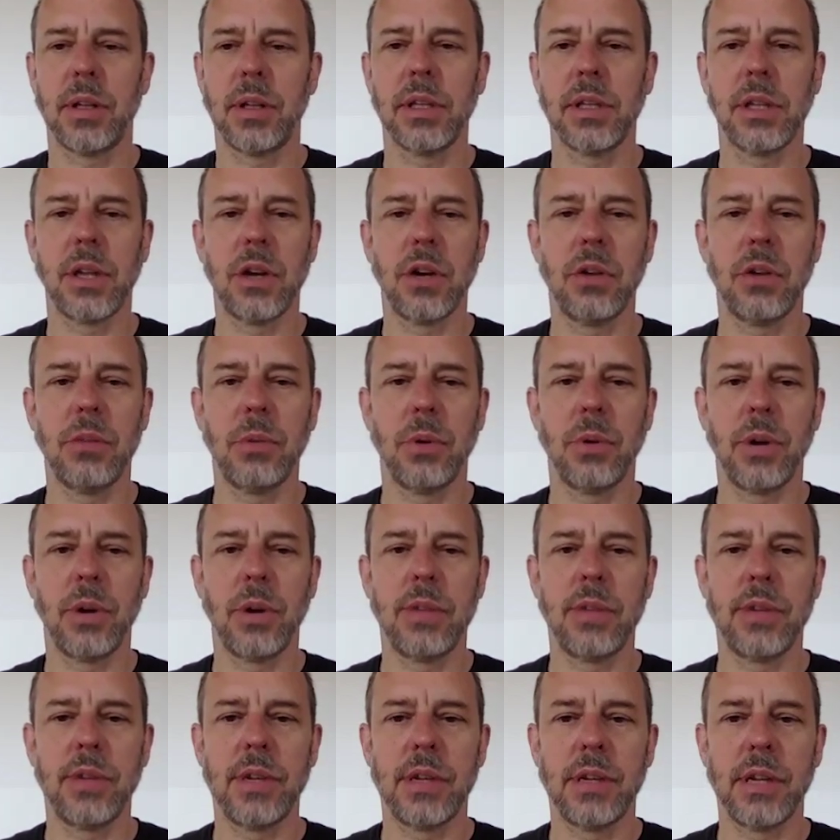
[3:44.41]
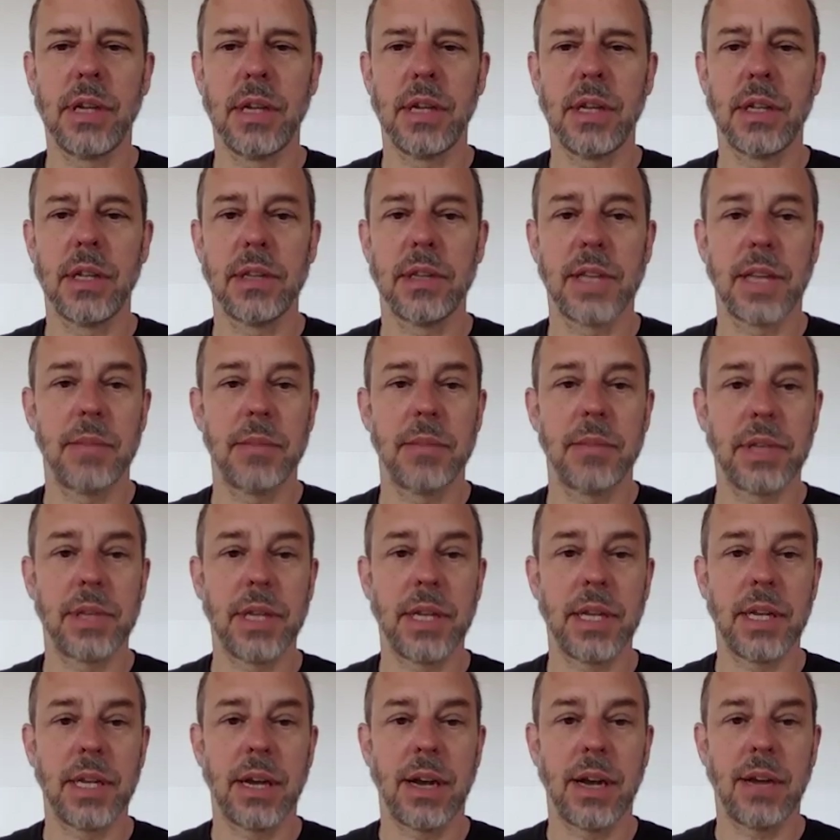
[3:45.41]
globe or even in the same
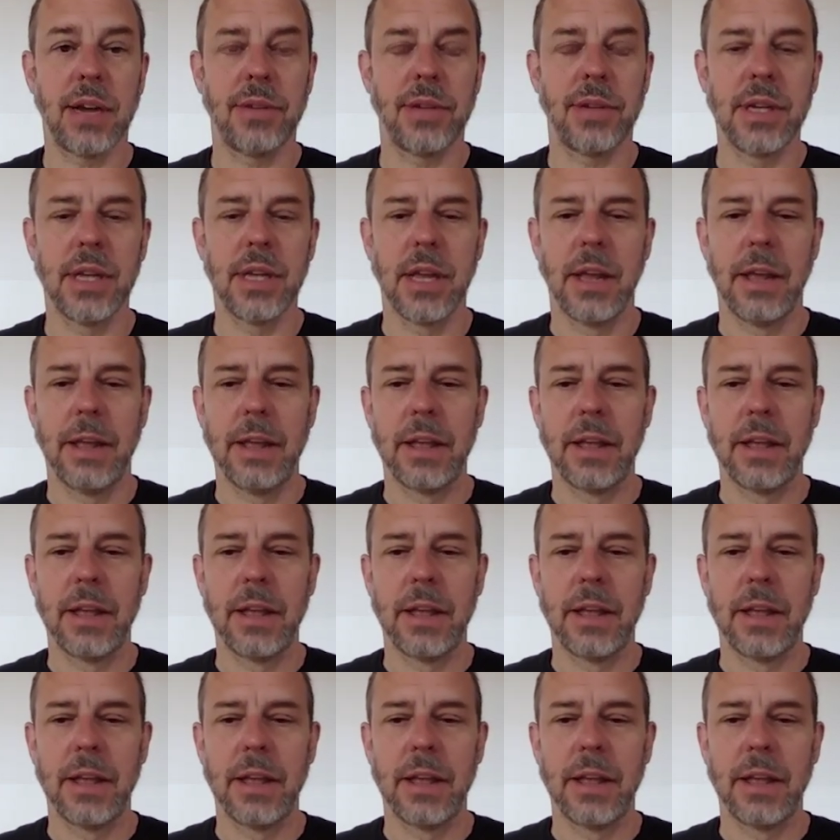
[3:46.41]
city often.